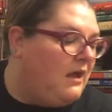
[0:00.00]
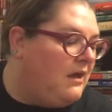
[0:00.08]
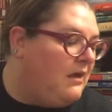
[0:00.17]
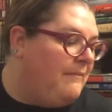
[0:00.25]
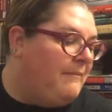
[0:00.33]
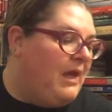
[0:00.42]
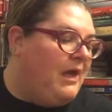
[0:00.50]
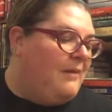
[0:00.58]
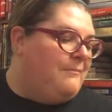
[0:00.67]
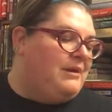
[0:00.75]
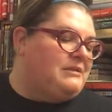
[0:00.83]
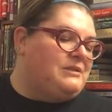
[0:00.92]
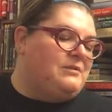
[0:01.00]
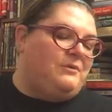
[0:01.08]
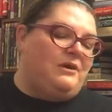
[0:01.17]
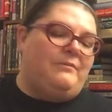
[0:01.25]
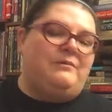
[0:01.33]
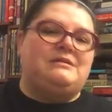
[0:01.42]
So the
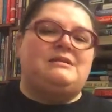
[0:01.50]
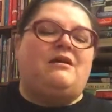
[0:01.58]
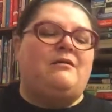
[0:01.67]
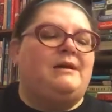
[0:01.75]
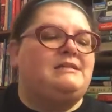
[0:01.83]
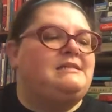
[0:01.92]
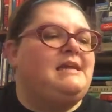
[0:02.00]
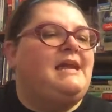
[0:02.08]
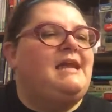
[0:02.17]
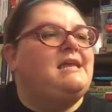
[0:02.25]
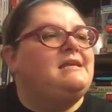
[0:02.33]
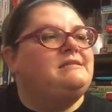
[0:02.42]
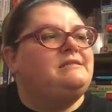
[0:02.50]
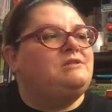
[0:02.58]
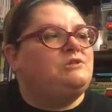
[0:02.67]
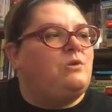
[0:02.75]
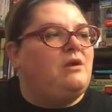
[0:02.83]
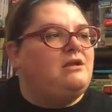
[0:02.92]
book I want to talk about today is The
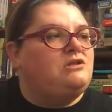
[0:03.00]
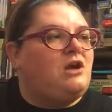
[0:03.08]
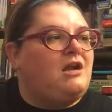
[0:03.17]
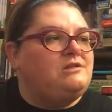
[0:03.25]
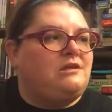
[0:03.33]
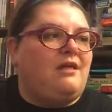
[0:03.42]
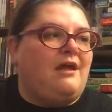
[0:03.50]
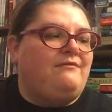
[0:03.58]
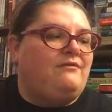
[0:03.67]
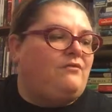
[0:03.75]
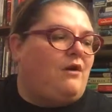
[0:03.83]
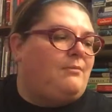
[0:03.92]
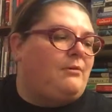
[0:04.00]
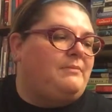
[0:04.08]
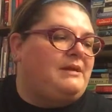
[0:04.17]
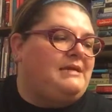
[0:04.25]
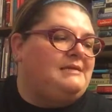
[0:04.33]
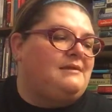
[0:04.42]
Short and Tragic Life of Robert
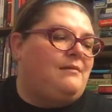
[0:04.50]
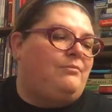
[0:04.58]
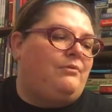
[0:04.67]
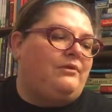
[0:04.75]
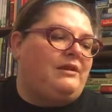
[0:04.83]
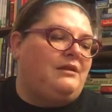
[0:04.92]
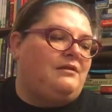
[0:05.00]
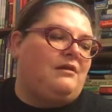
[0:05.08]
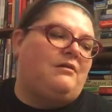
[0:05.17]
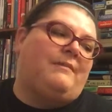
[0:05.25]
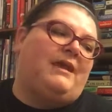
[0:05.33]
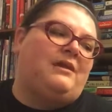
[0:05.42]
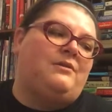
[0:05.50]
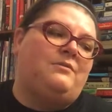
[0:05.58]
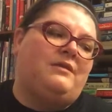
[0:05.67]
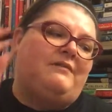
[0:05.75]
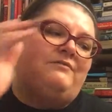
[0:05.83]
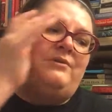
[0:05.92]
Peace, a Brilliant Young Man
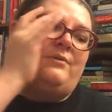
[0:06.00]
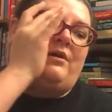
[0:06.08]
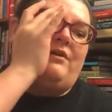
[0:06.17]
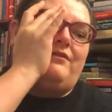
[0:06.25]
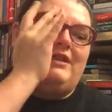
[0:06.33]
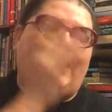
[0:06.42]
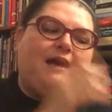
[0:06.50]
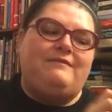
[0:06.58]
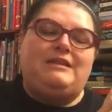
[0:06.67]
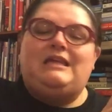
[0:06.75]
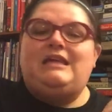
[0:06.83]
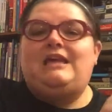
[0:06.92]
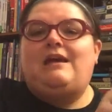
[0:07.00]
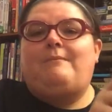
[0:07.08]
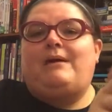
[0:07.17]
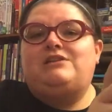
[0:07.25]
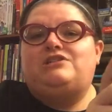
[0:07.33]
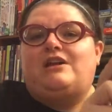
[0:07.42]
Who Left Newark for the Ivy League
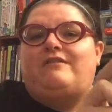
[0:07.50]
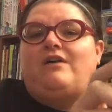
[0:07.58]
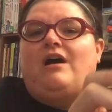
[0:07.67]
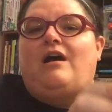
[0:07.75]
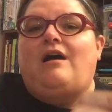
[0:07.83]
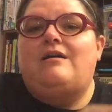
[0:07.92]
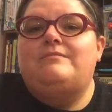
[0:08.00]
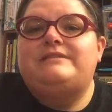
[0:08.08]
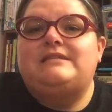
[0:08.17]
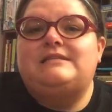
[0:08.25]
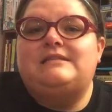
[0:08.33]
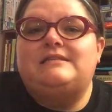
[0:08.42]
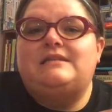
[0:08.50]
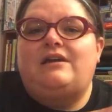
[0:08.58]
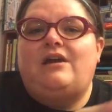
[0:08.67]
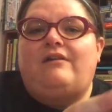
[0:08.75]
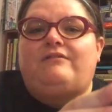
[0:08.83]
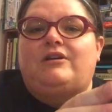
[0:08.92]
by Jeff Hobbs. This is the
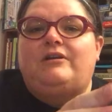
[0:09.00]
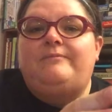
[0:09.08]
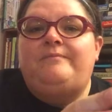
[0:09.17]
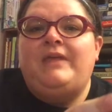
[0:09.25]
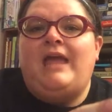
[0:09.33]
cover.